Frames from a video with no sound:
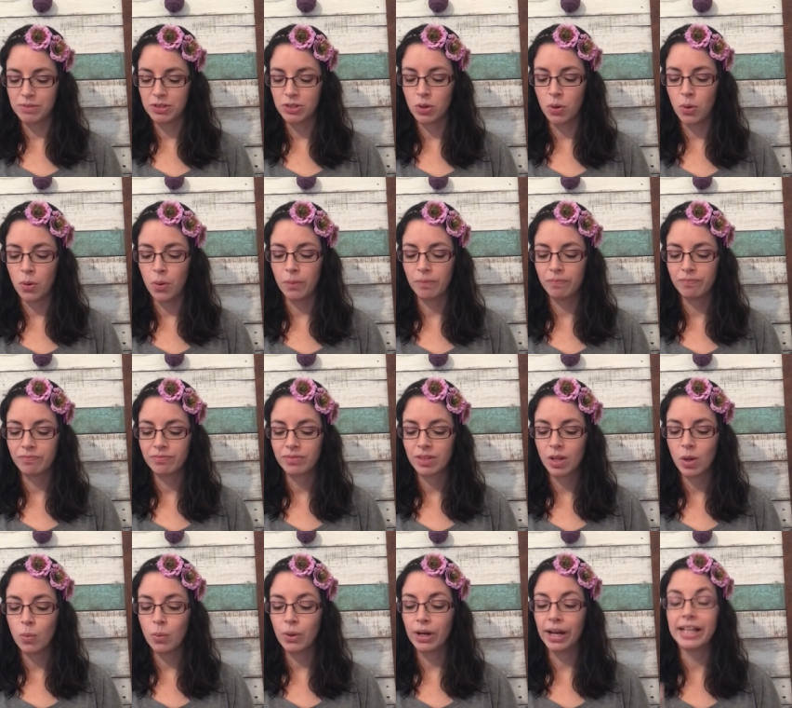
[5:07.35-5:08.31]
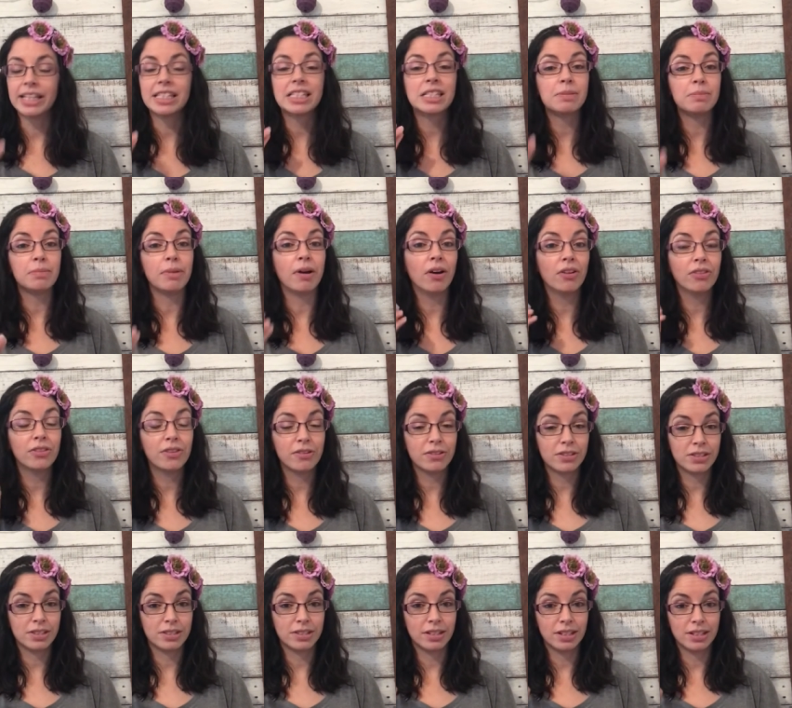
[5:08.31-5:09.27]
So when I smelled
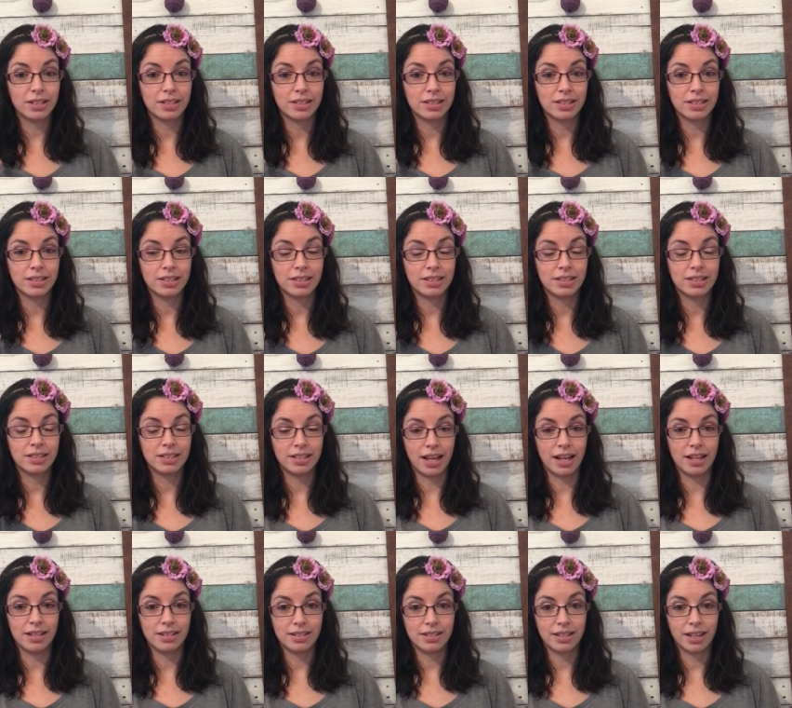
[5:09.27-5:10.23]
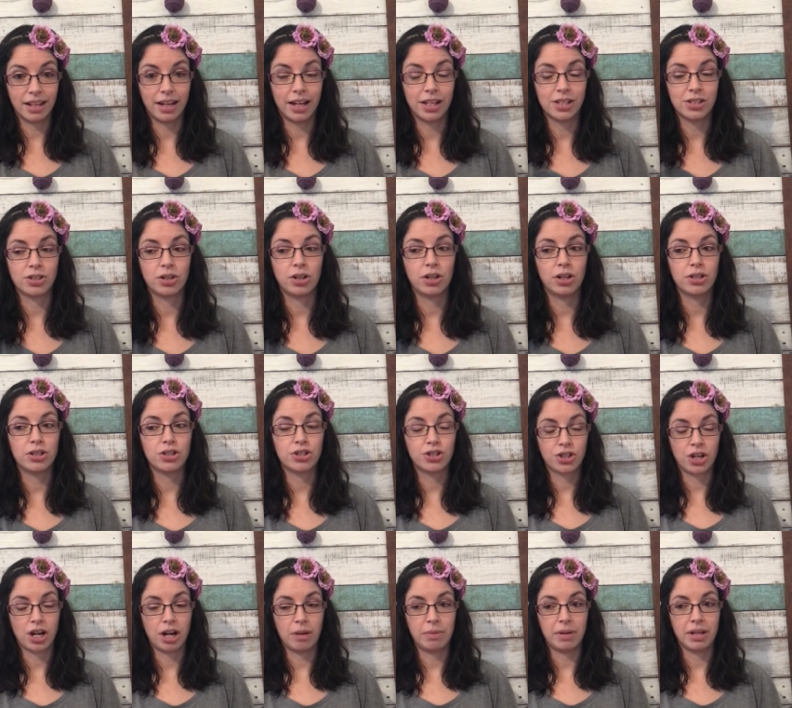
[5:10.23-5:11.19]
this scent and I started
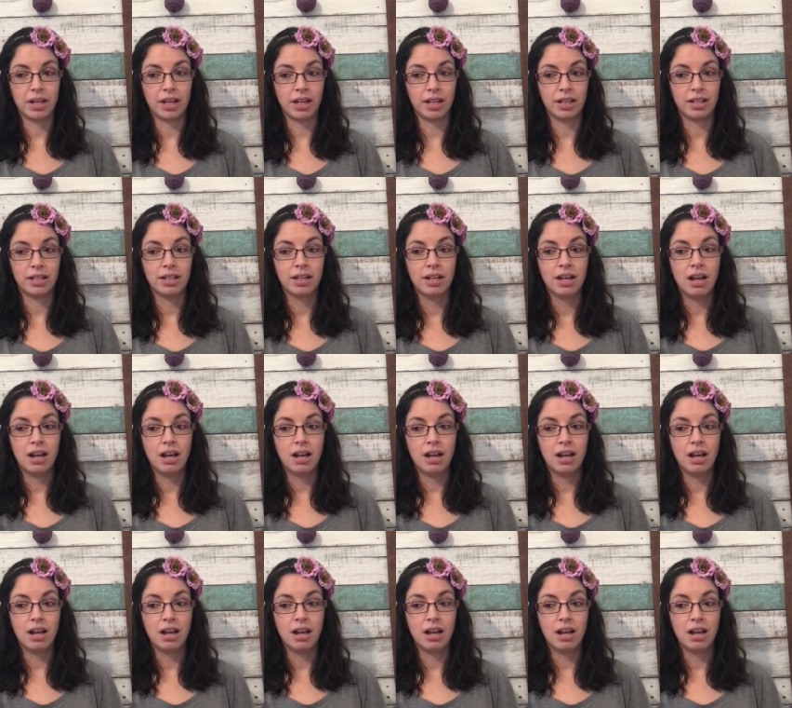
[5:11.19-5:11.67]
describing it,